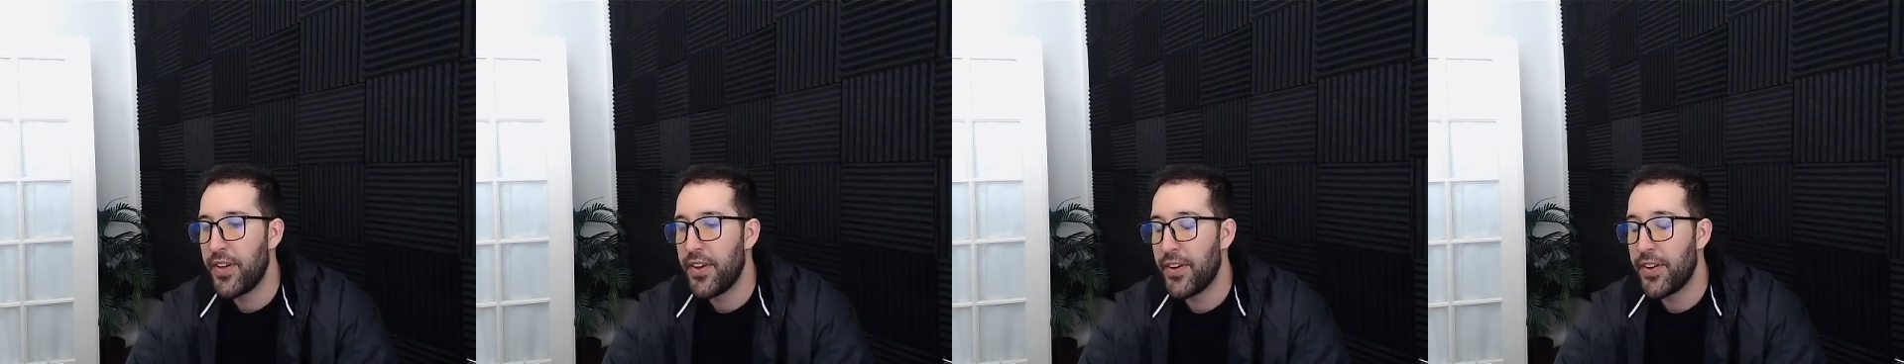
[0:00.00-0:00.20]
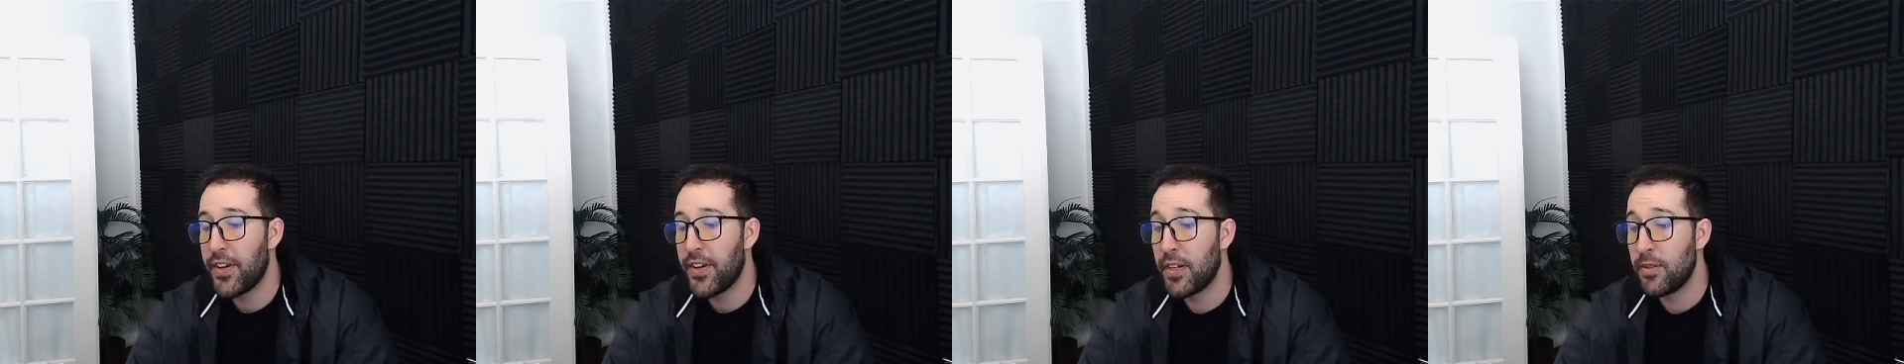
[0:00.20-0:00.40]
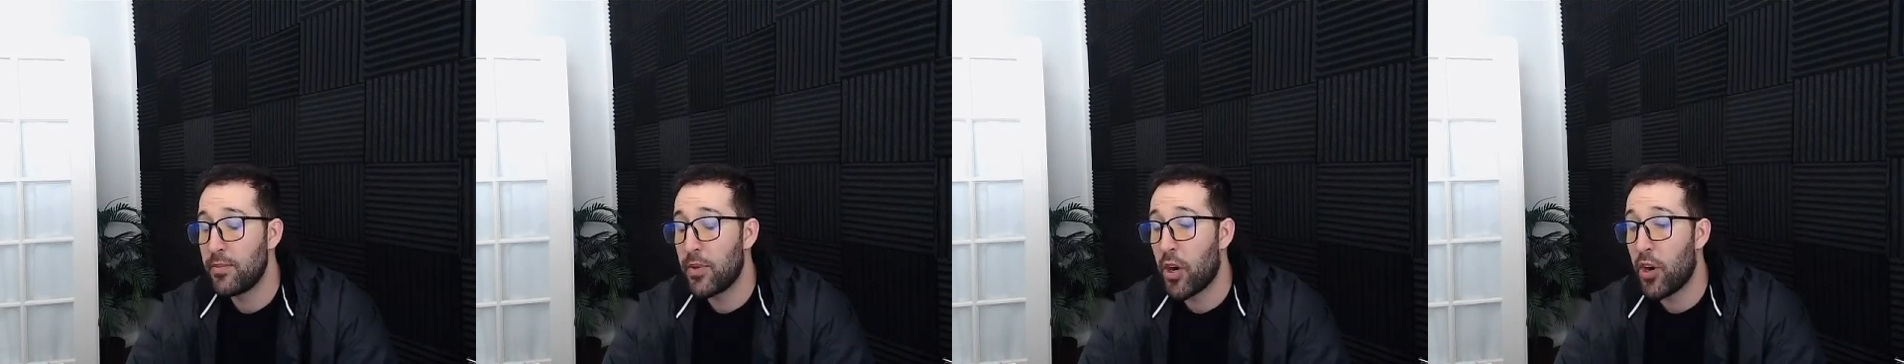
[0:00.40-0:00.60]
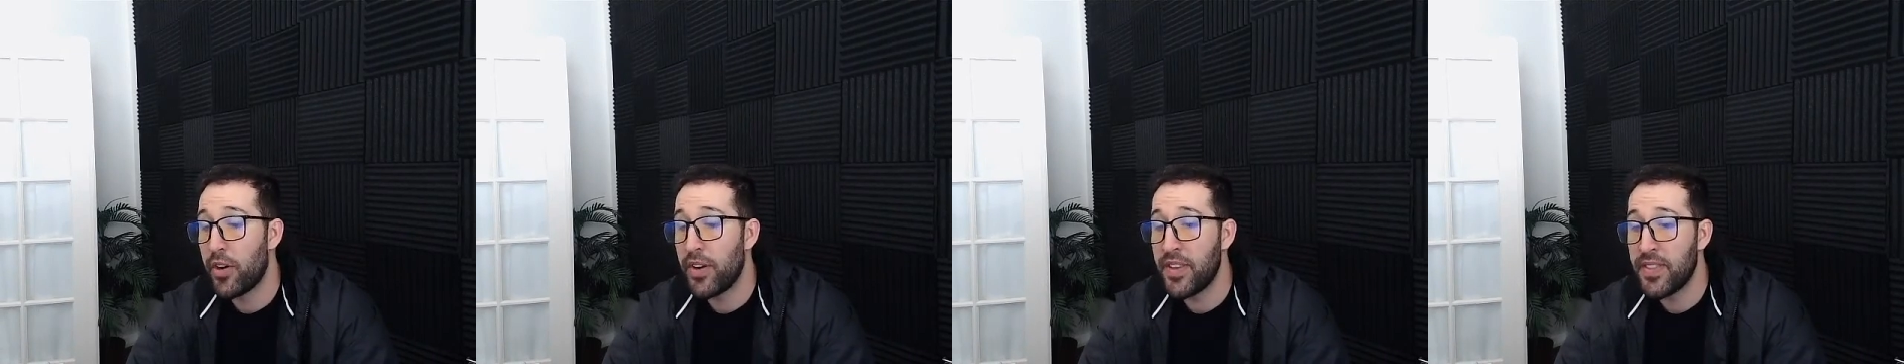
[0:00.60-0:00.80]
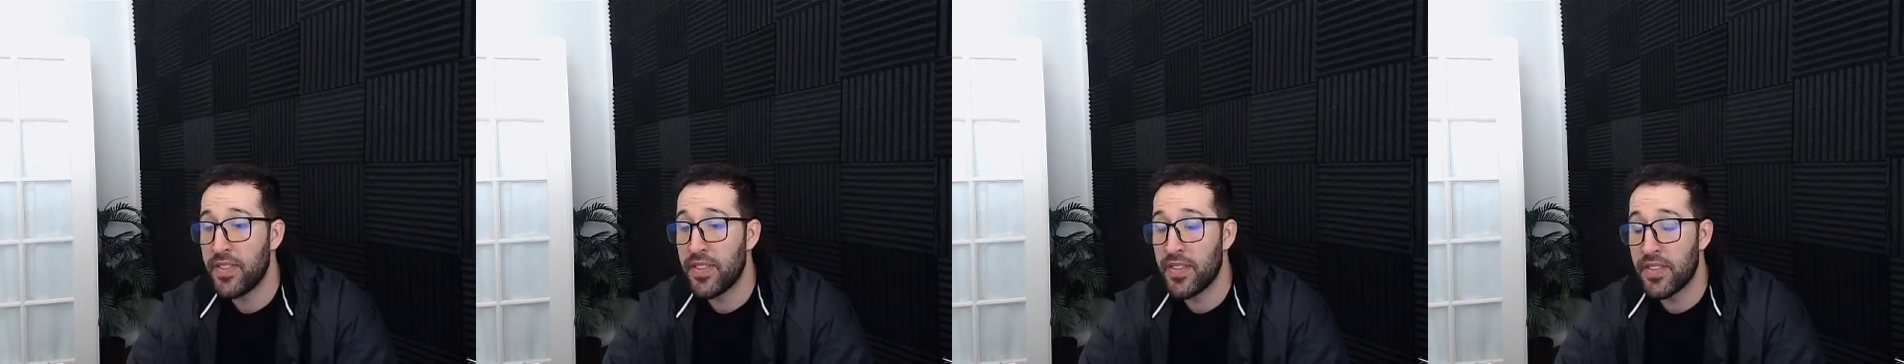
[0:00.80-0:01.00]

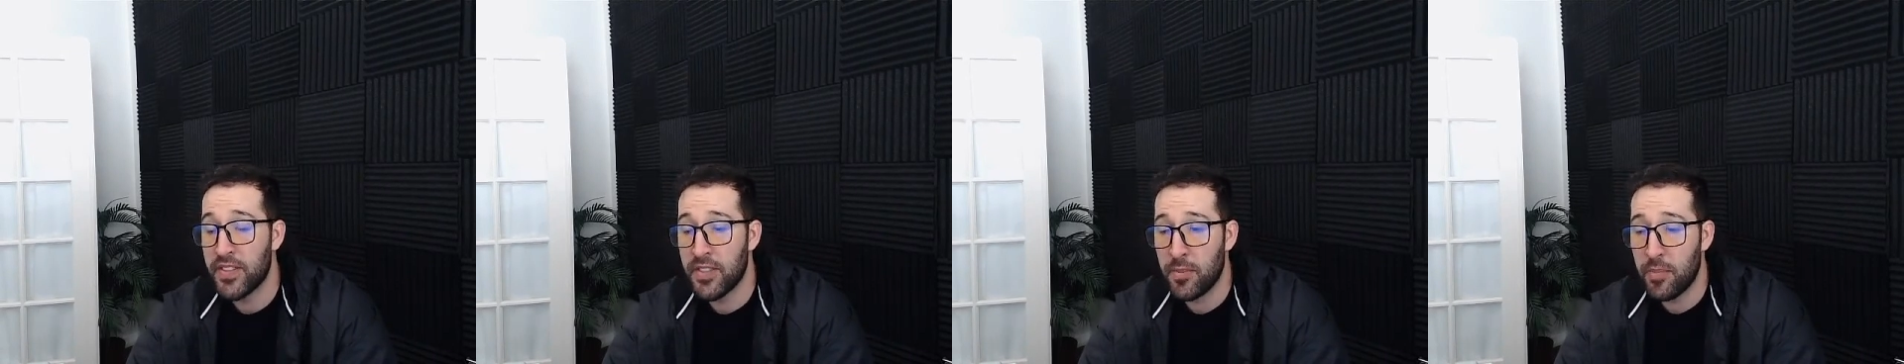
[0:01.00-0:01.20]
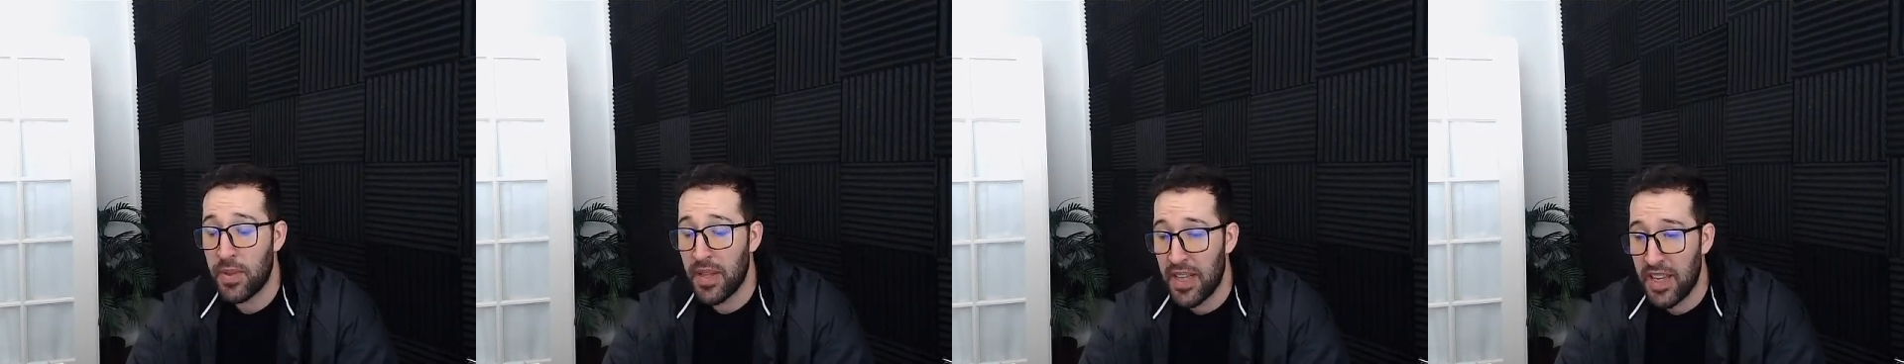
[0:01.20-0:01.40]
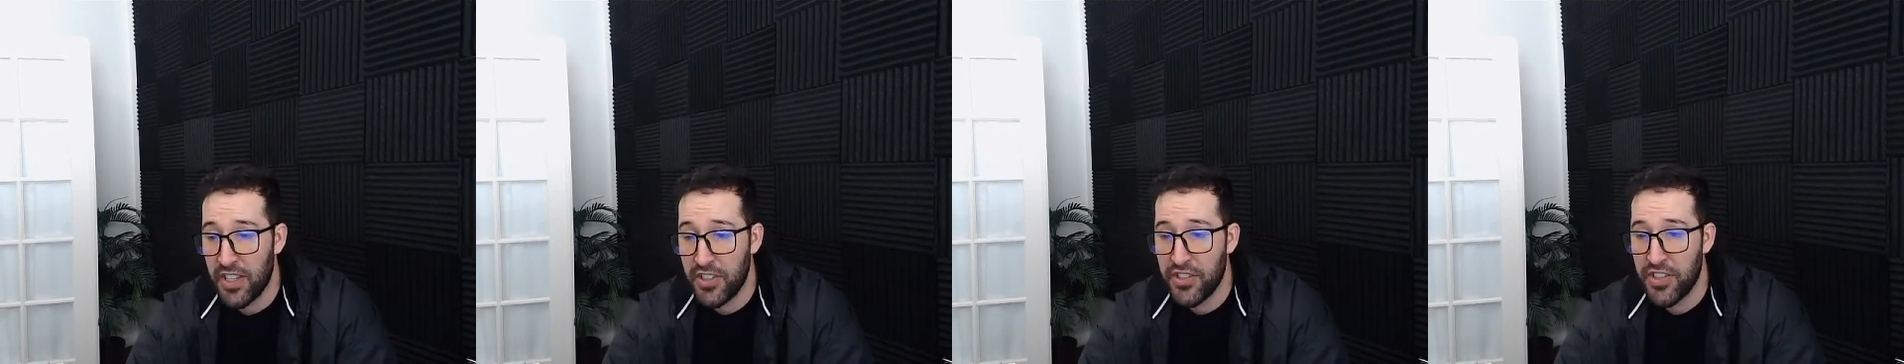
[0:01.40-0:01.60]
are in the supply